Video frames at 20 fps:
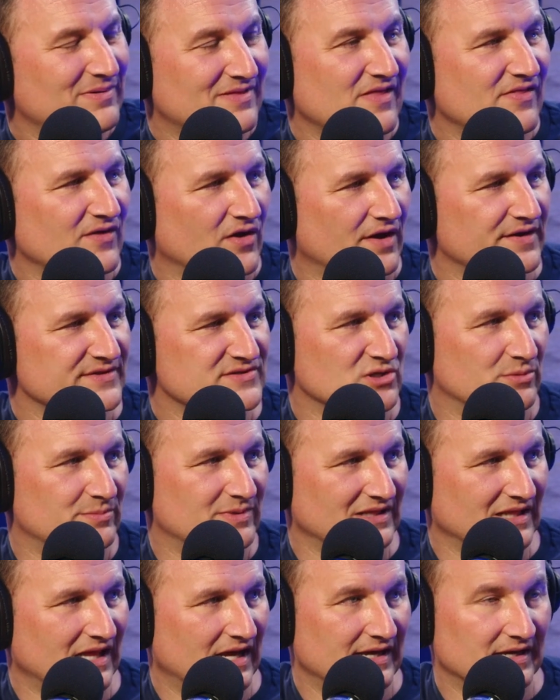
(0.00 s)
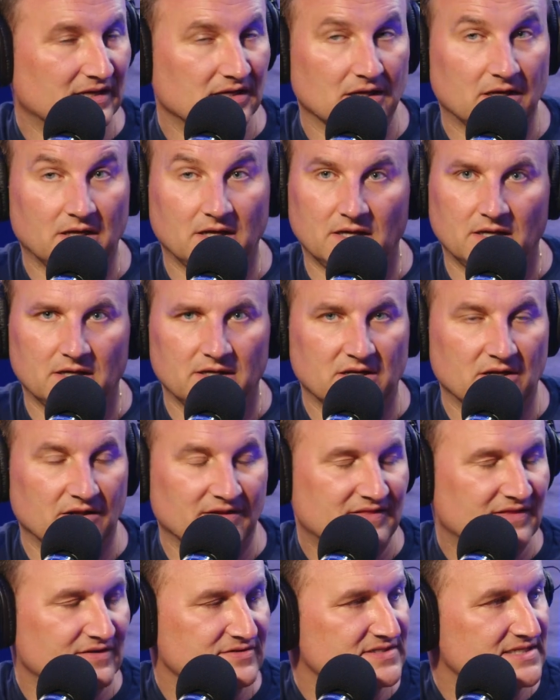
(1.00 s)
But then they'll also be like,
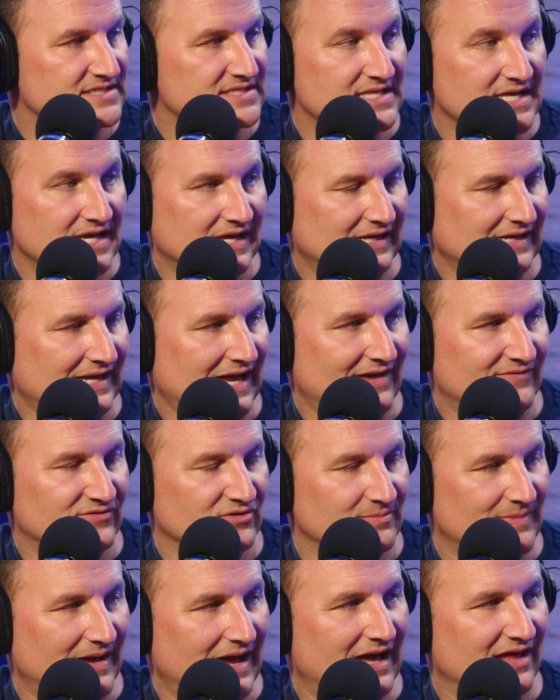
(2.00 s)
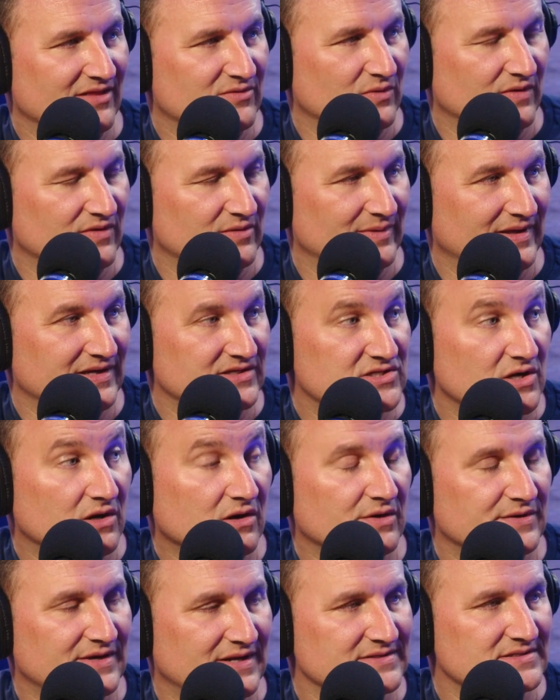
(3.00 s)
like there's this thing like after bath where they'll be like,
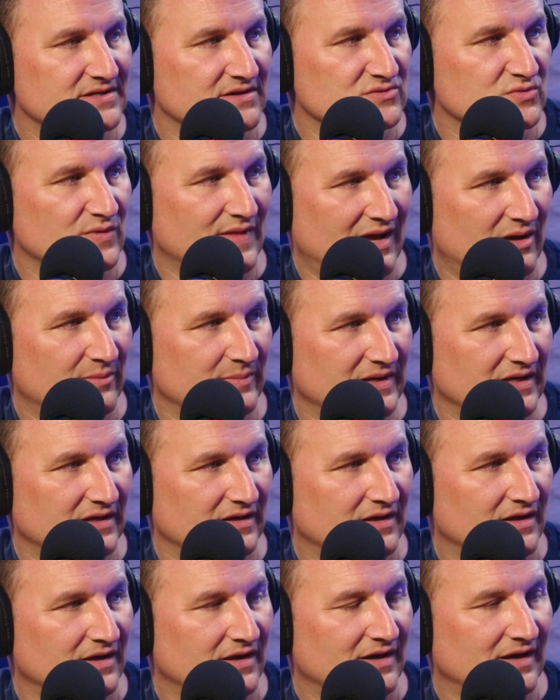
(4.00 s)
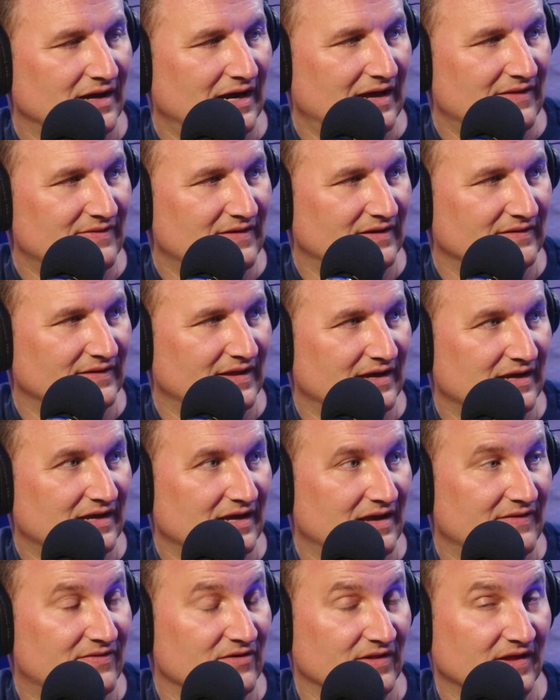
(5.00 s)
don't go downstairs without me. And then
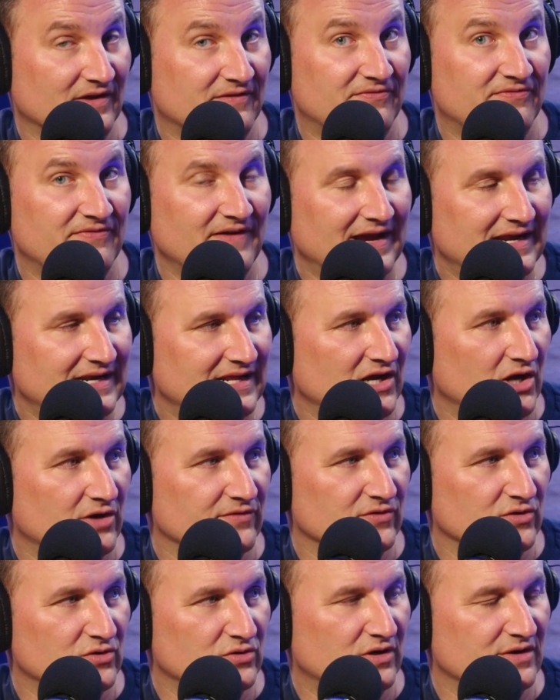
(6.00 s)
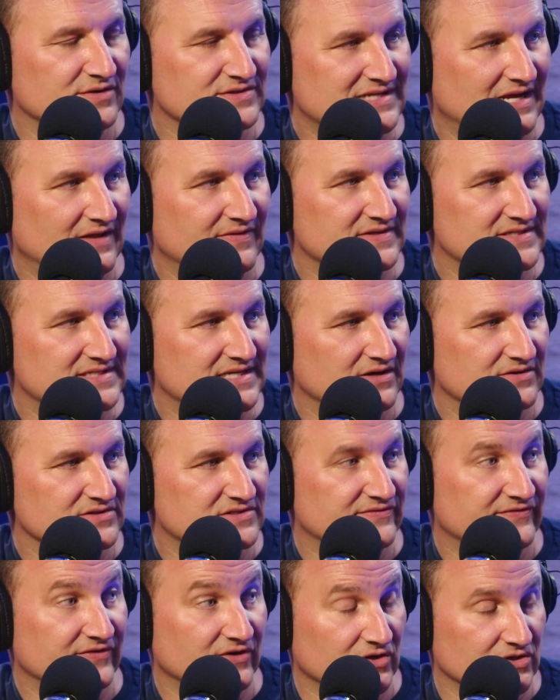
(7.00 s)
like they're like fighting over who goes down the
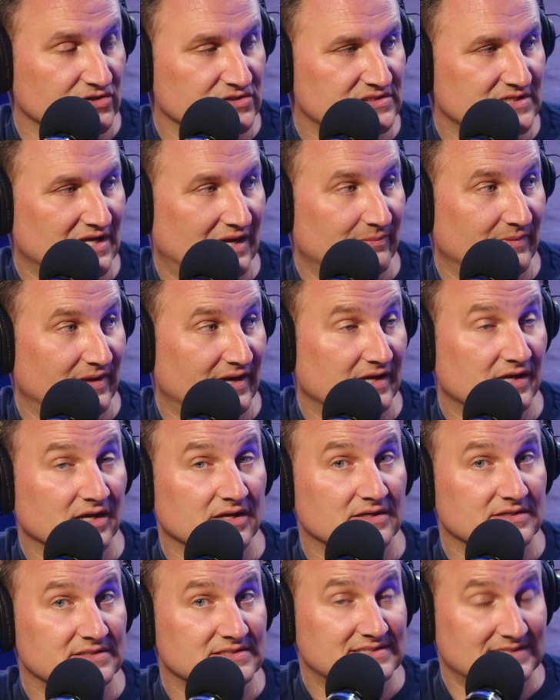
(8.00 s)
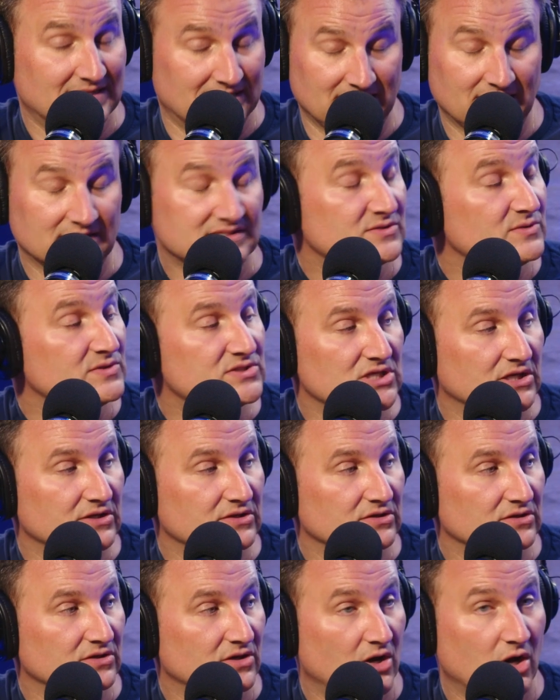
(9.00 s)
stairs first. I'm like, stand next to each
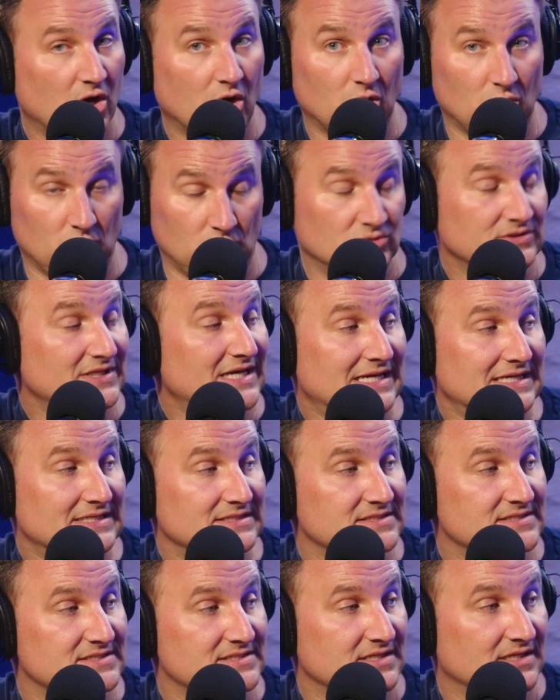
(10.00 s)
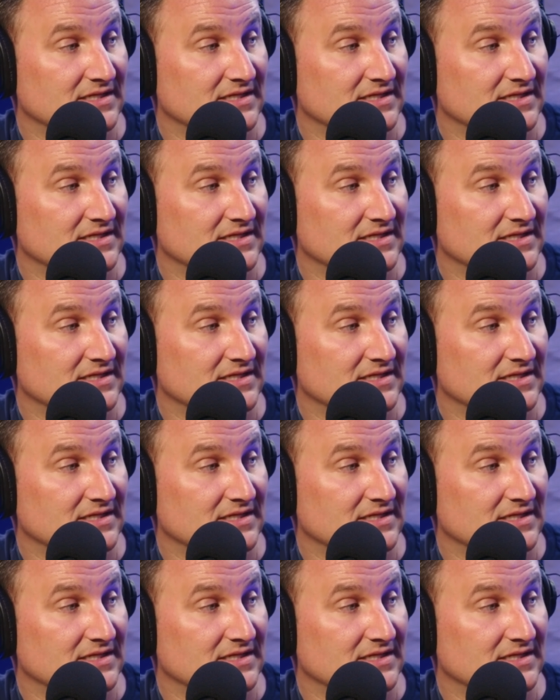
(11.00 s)
other. Hold hands.